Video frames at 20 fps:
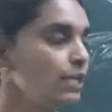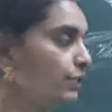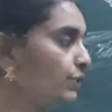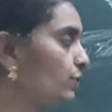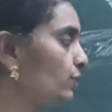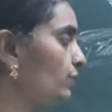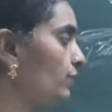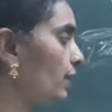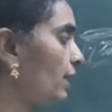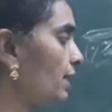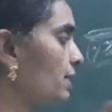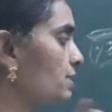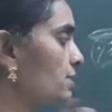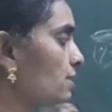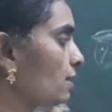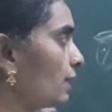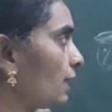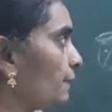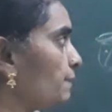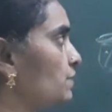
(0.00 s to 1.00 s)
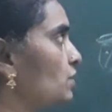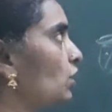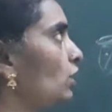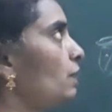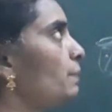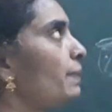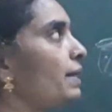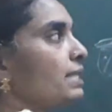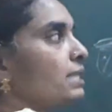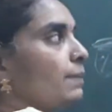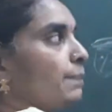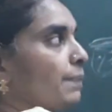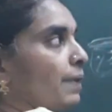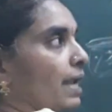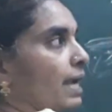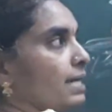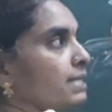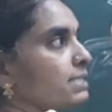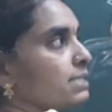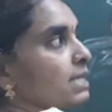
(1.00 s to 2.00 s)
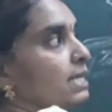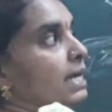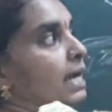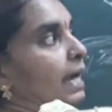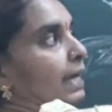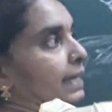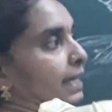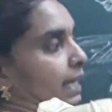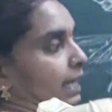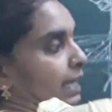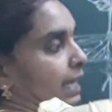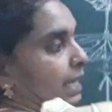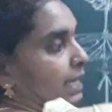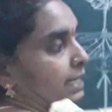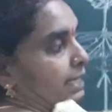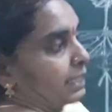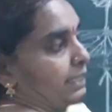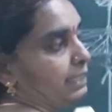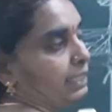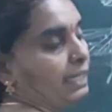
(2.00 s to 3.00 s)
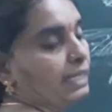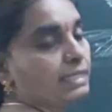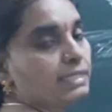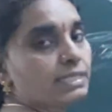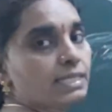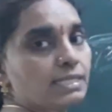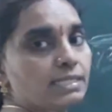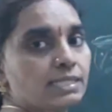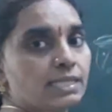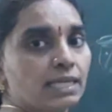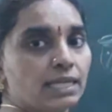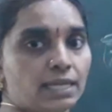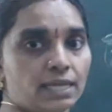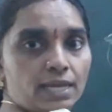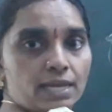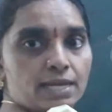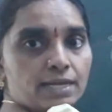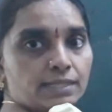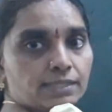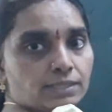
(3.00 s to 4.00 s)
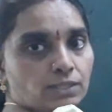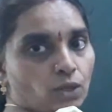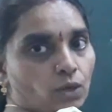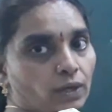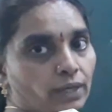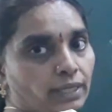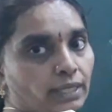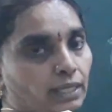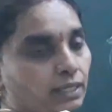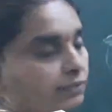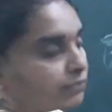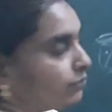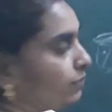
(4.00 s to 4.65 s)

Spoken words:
Nutrients are absorbed by the plants, and again it reaches the soil.